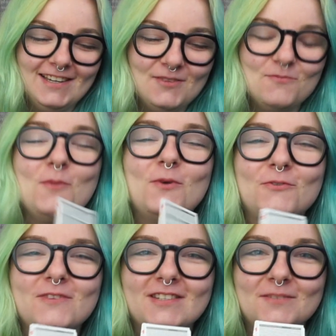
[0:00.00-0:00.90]
My
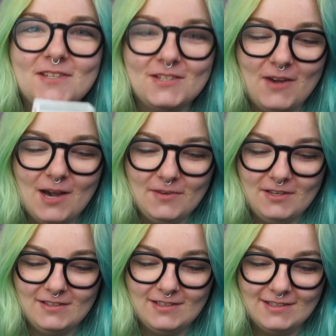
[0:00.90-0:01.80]
boyfriend is going to be so
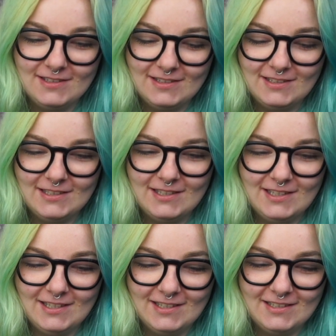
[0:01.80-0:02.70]
happy
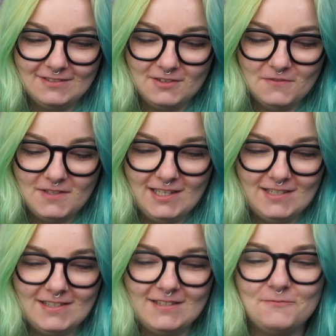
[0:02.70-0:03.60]
with
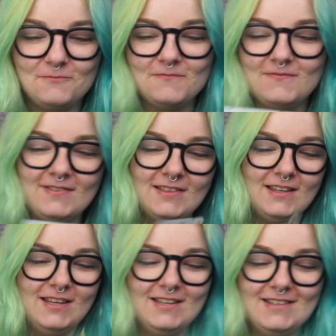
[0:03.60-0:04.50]
these.
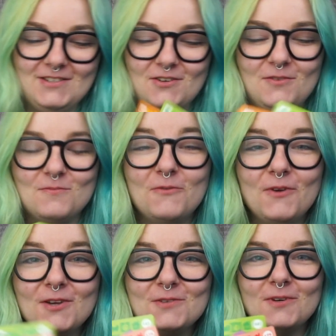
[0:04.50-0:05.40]
So my
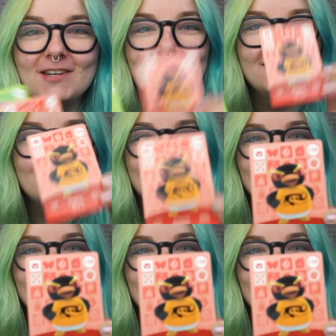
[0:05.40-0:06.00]
first one is